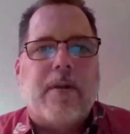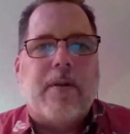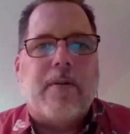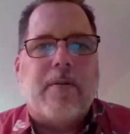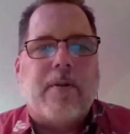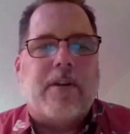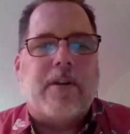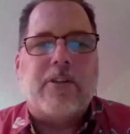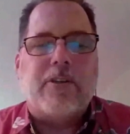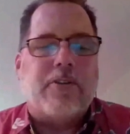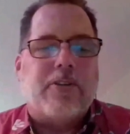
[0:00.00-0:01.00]
You had
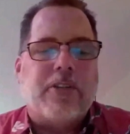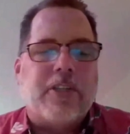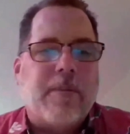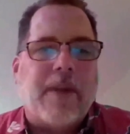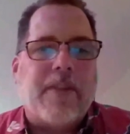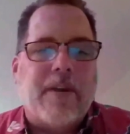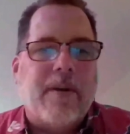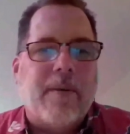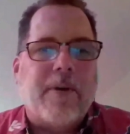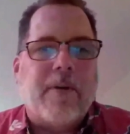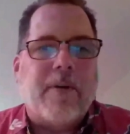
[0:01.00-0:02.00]
concerns just about the
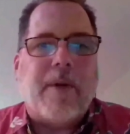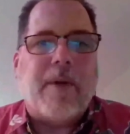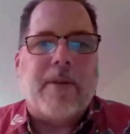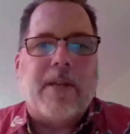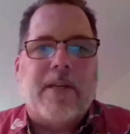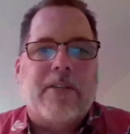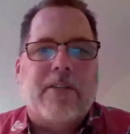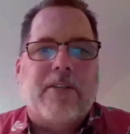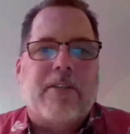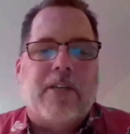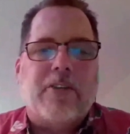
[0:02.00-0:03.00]
immigrant
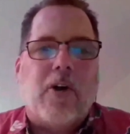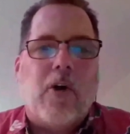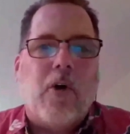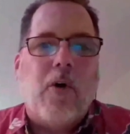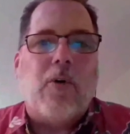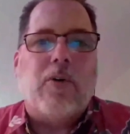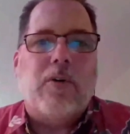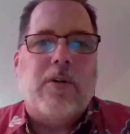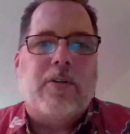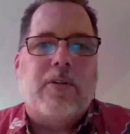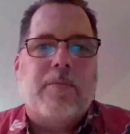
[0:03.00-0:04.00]
populations as a
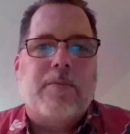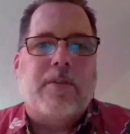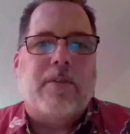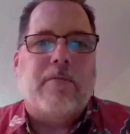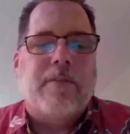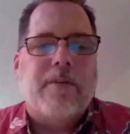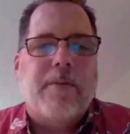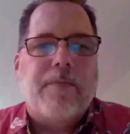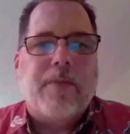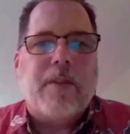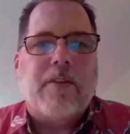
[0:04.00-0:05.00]
whole in terms of
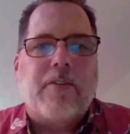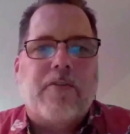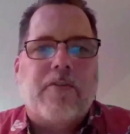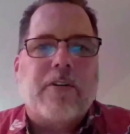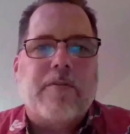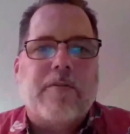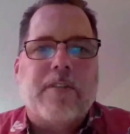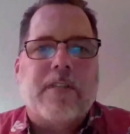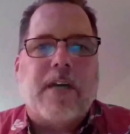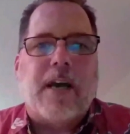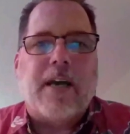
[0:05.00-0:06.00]
the structure of
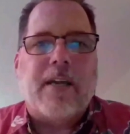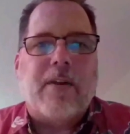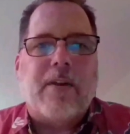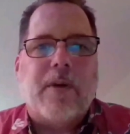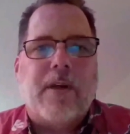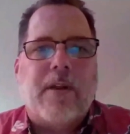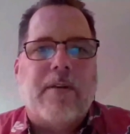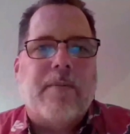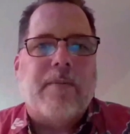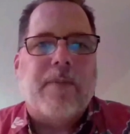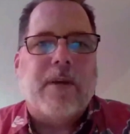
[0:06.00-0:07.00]
society and
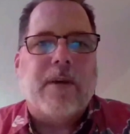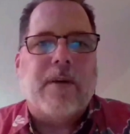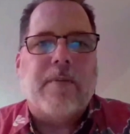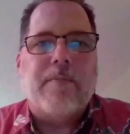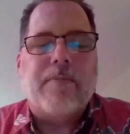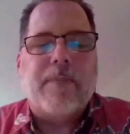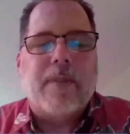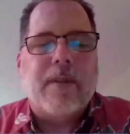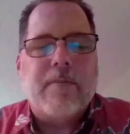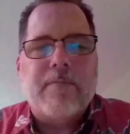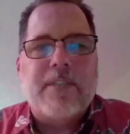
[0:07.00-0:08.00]

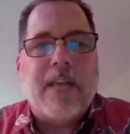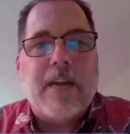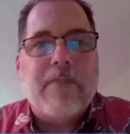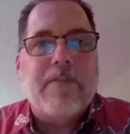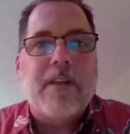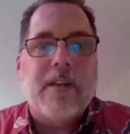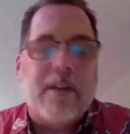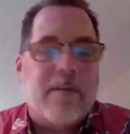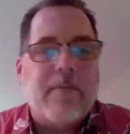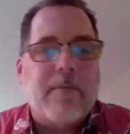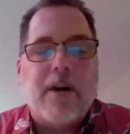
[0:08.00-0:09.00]
safety
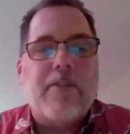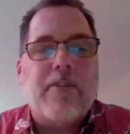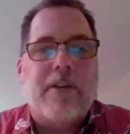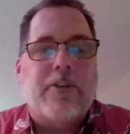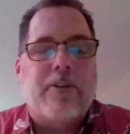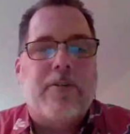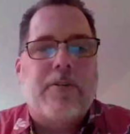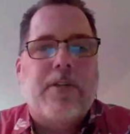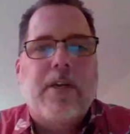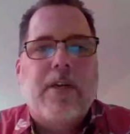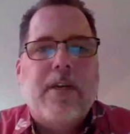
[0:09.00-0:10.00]
and other issues.
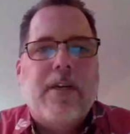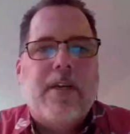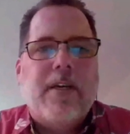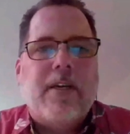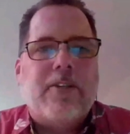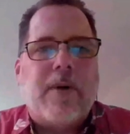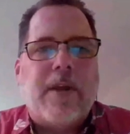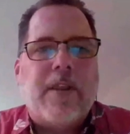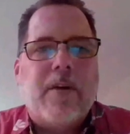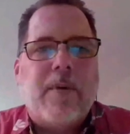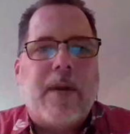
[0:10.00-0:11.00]
And so I
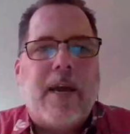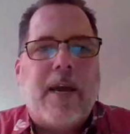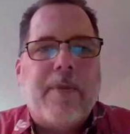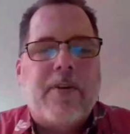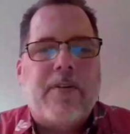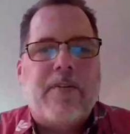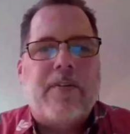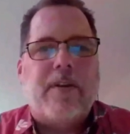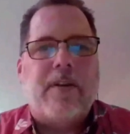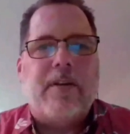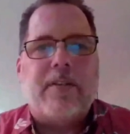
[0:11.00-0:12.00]
think what happened
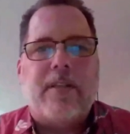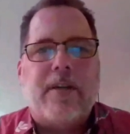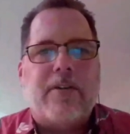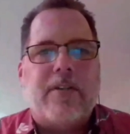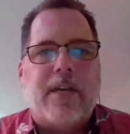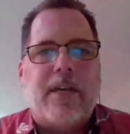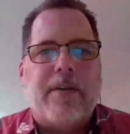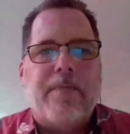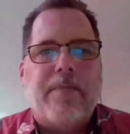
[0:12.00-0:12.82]
is there's a